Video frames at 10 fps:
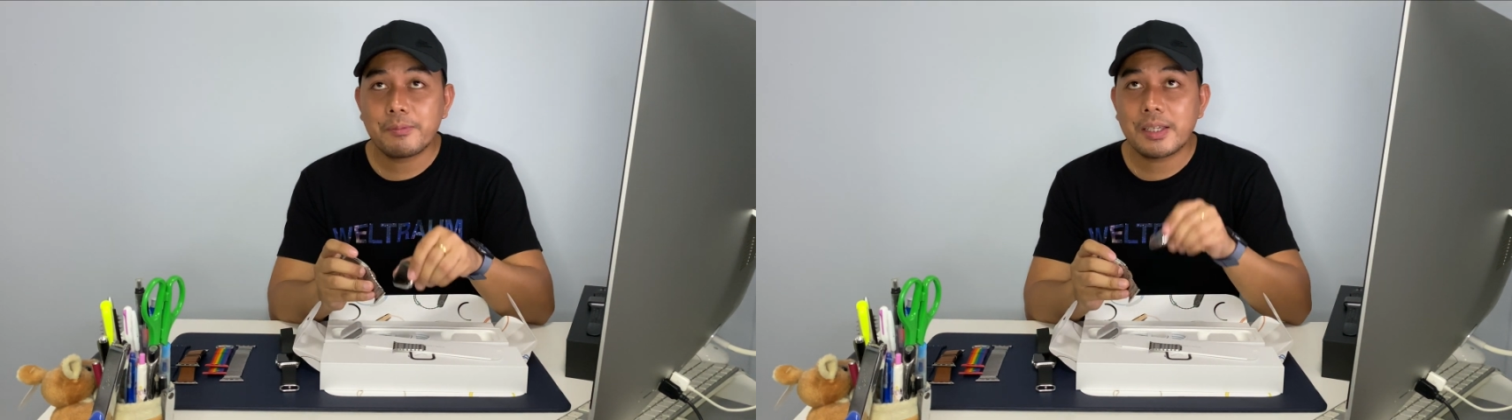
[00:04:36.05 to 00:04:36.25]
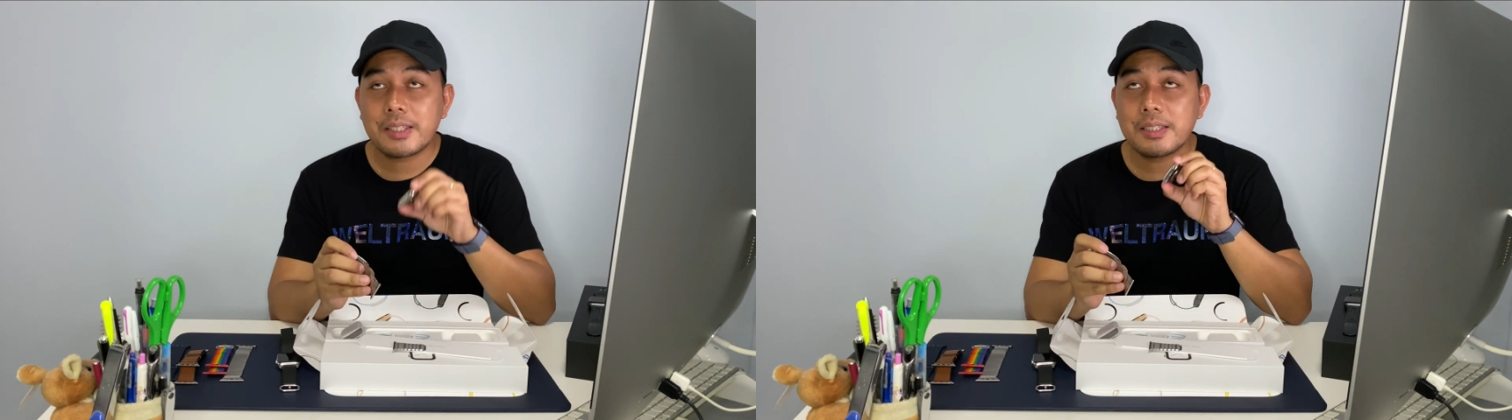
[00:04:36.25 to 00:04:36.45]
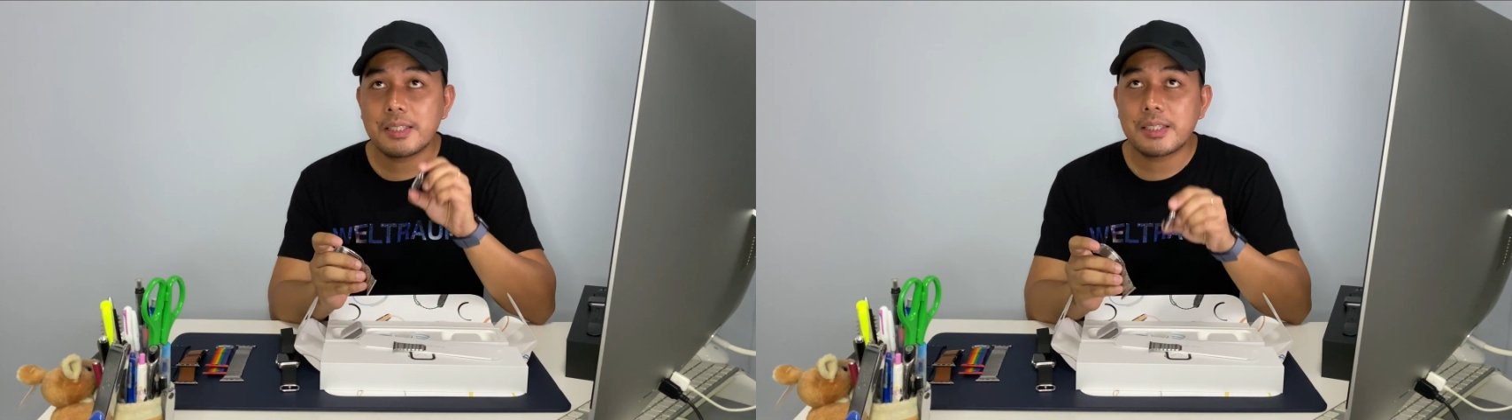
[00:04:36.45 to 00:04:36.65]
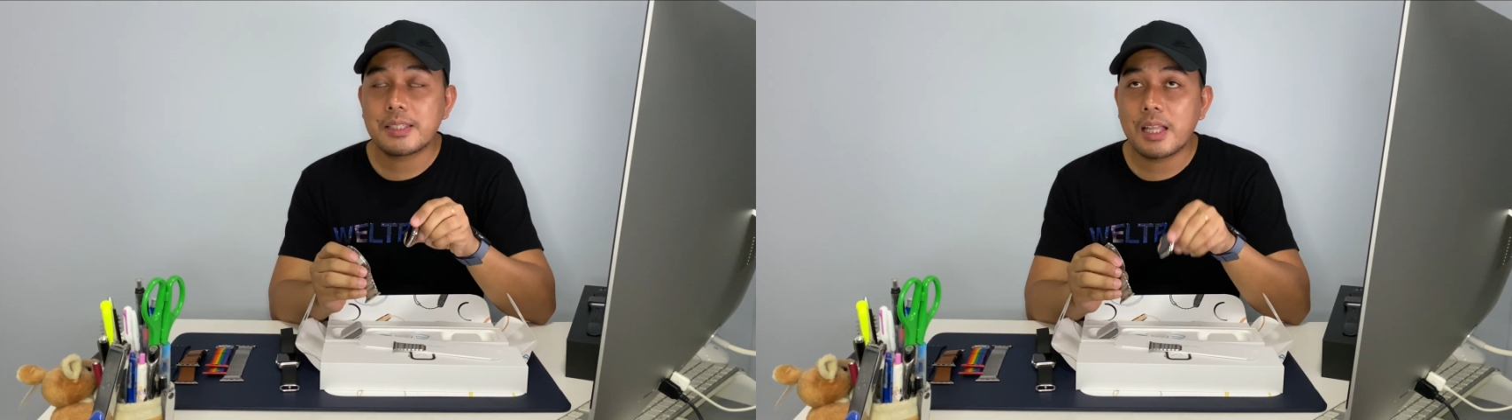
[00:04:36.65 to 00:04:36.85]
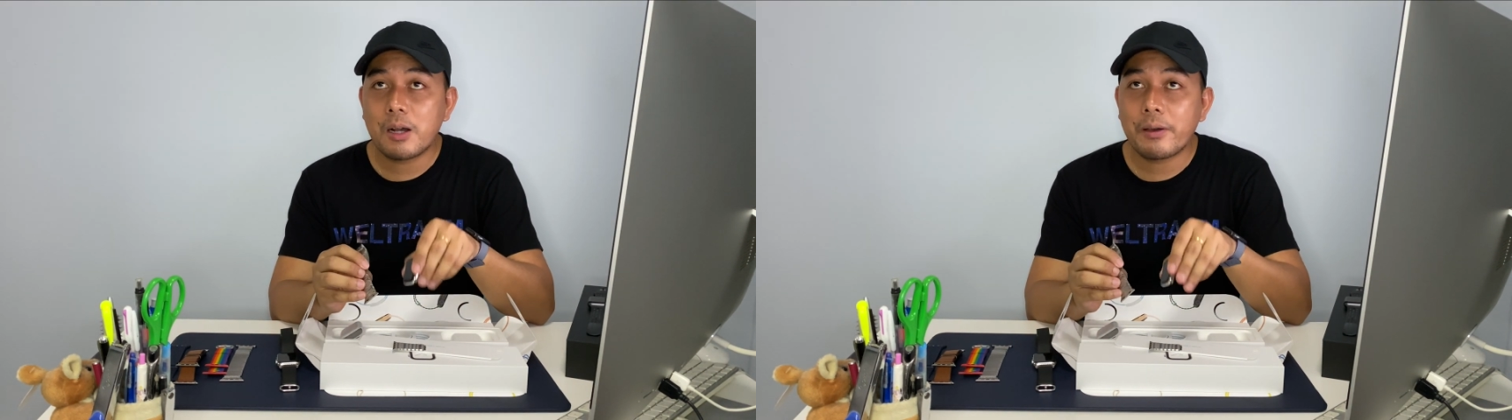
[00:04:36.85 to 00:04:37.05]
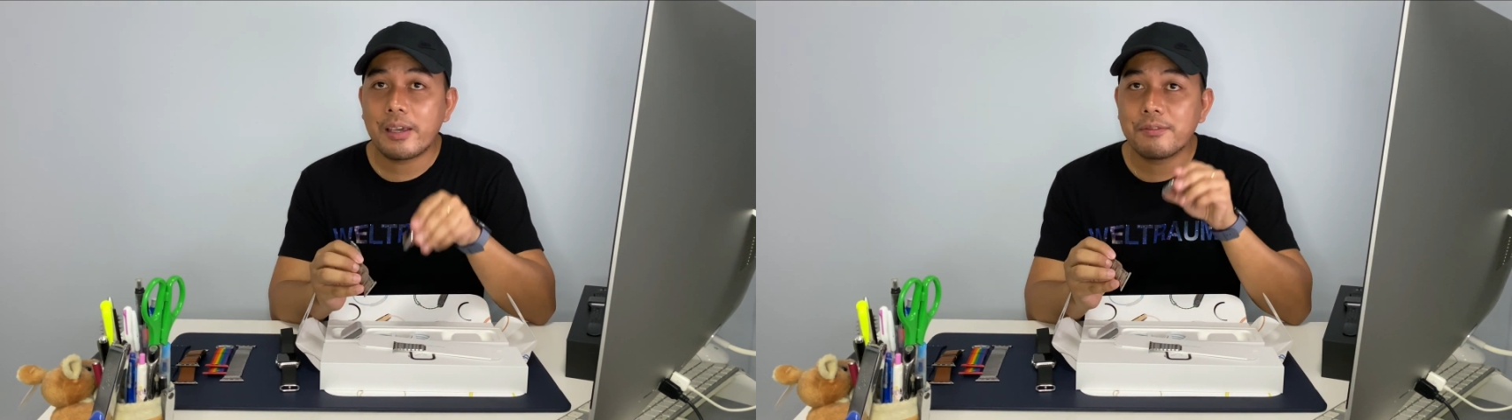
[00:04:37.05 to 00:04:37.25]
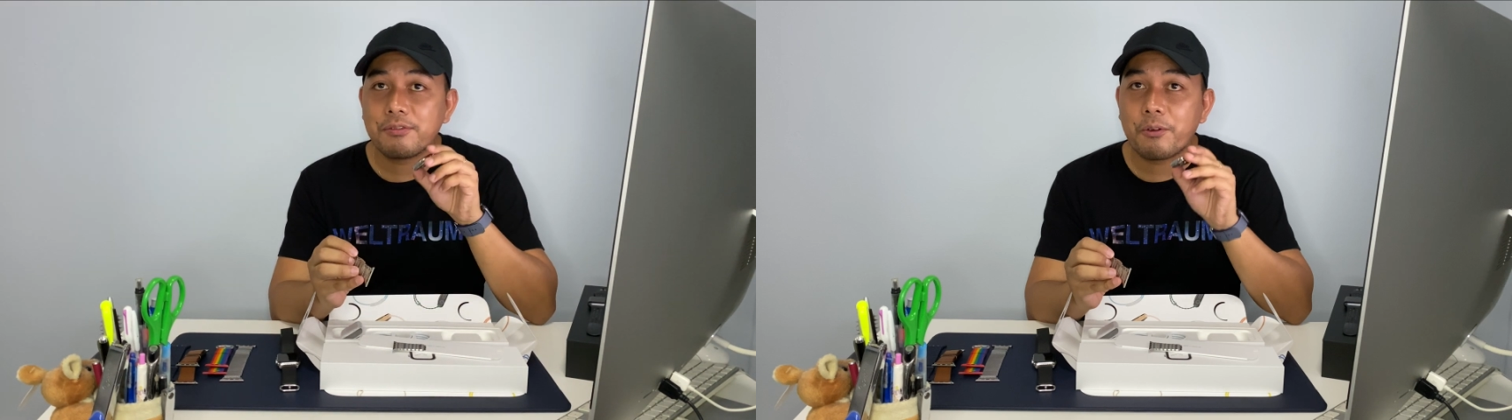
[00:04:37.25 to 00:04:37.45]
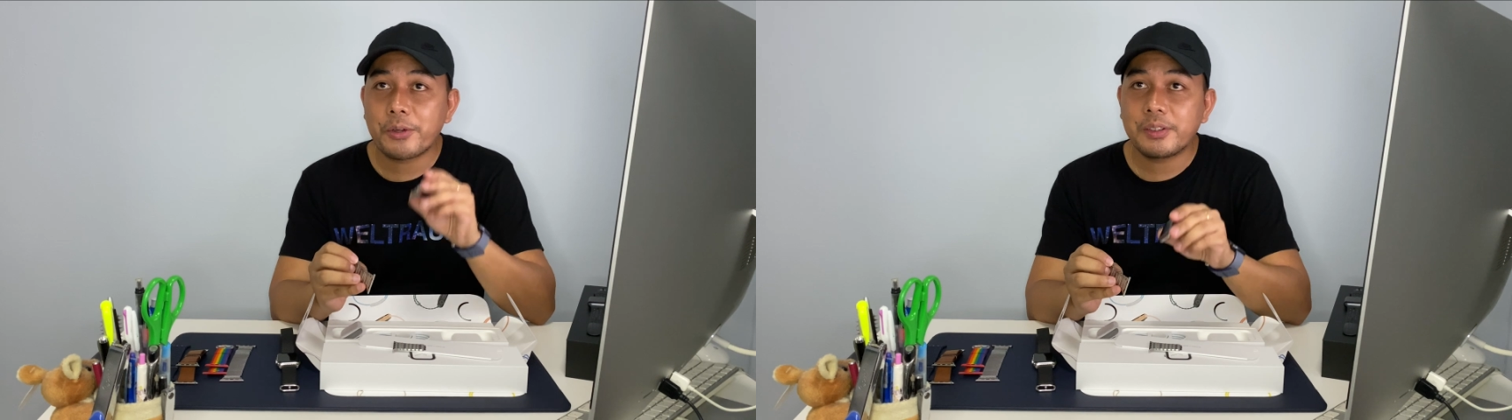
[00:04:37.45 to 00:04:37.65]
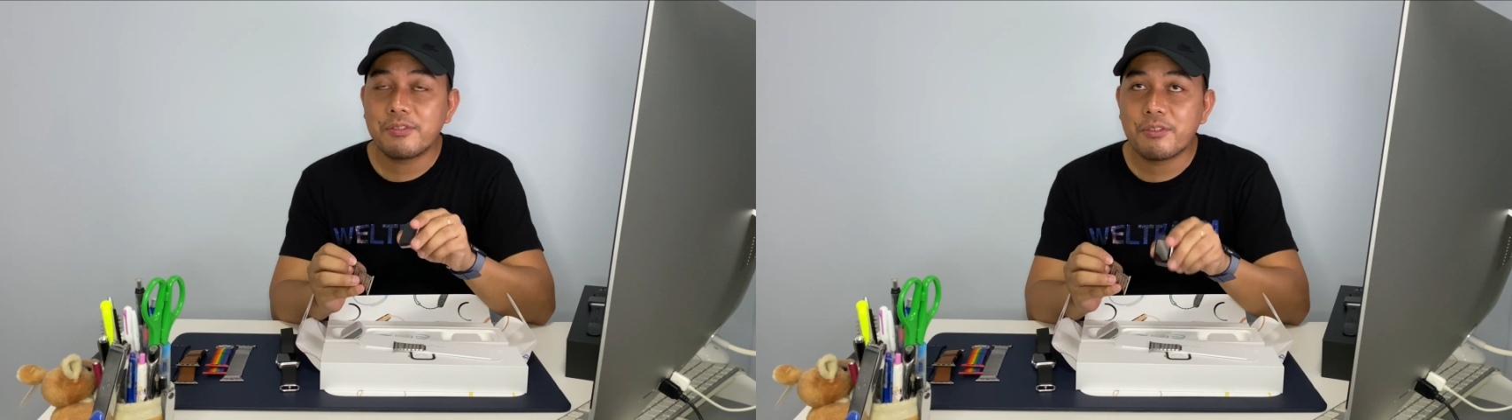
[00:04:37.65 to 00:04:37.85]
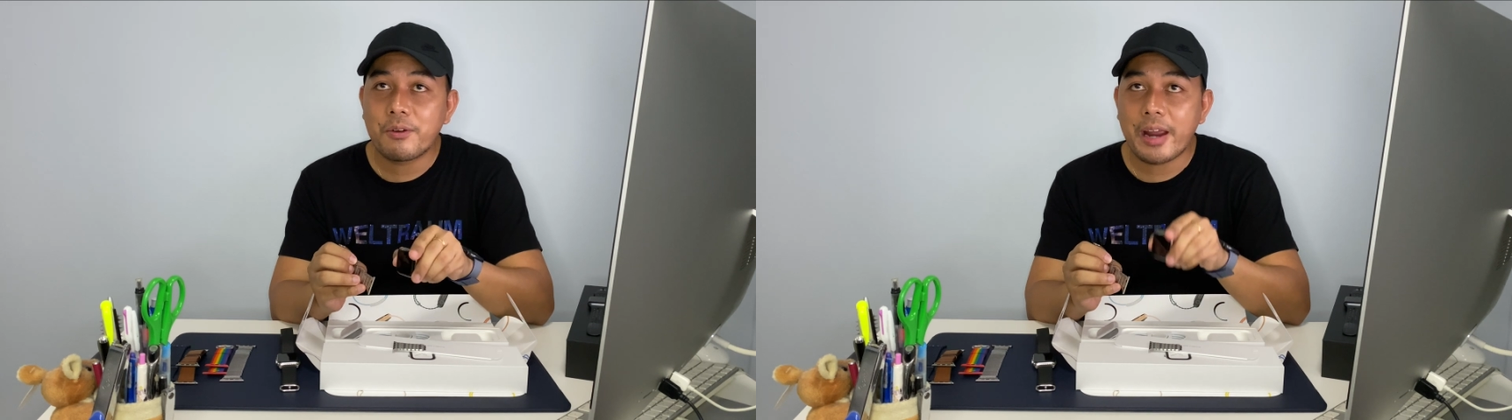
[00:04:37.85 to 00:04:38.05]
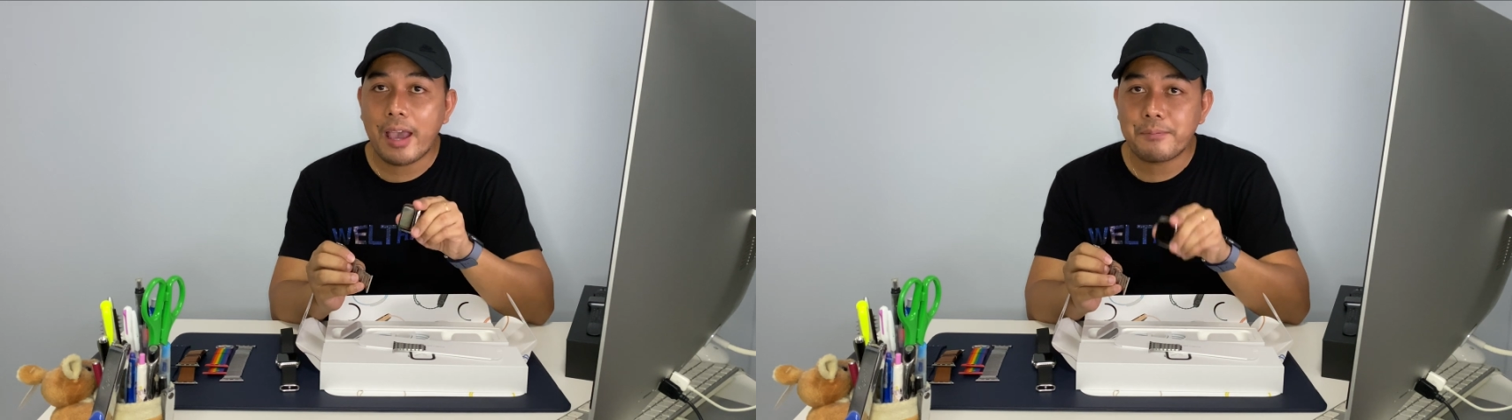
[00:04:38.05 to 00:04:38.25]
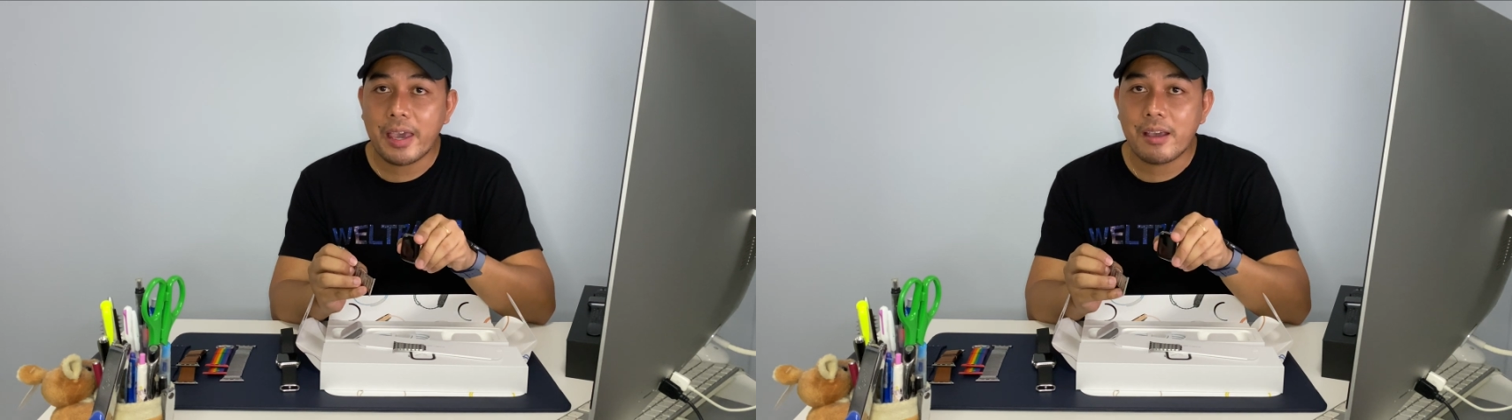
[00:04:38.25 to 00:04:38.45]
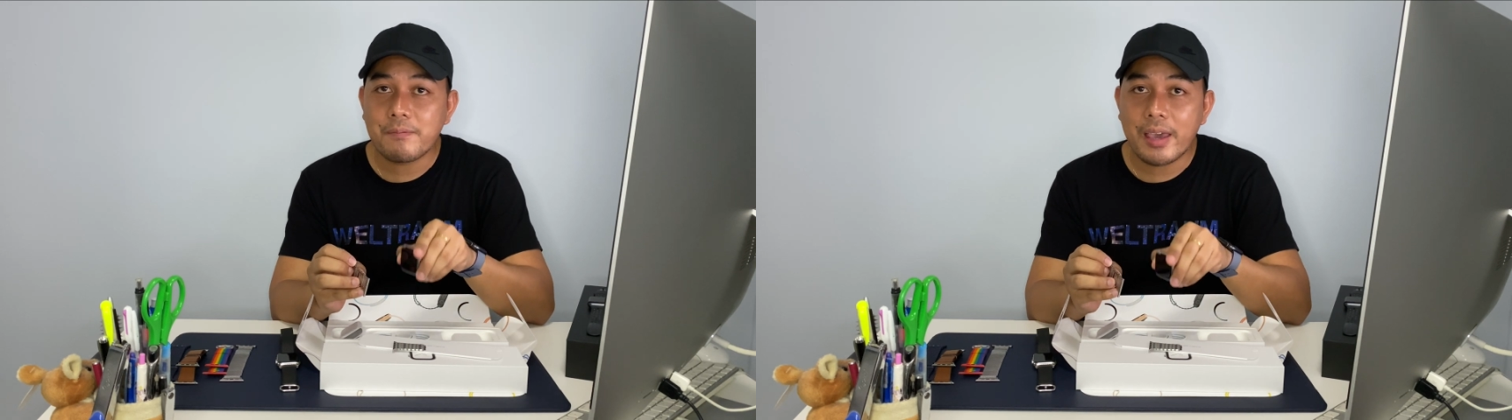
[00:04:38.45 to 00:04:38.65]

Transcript: because this is now a 44mm,